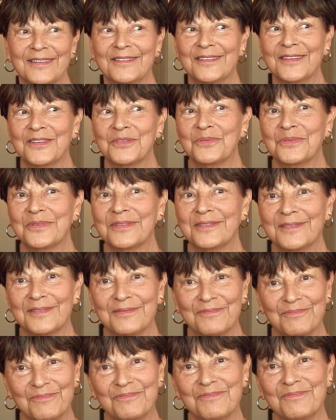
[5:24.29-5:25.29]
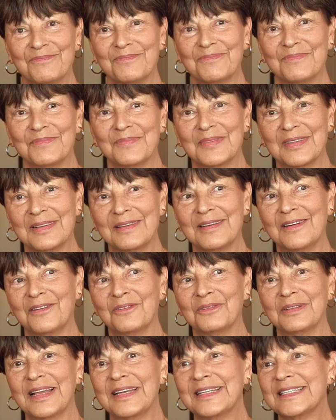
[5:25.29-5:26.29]
this was, you
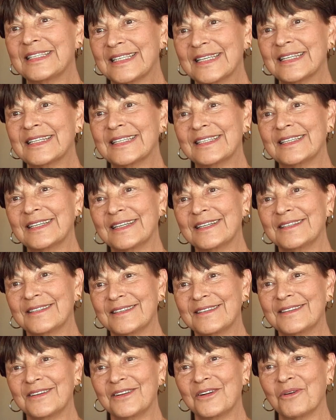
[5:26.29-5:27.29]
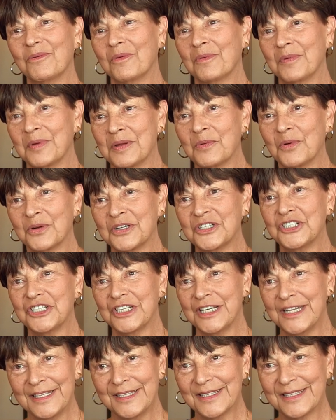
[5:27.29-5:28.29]
know, late 60s, you know, when we wore
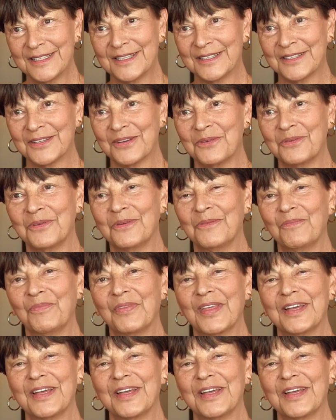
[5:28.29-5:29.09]
jeans to school.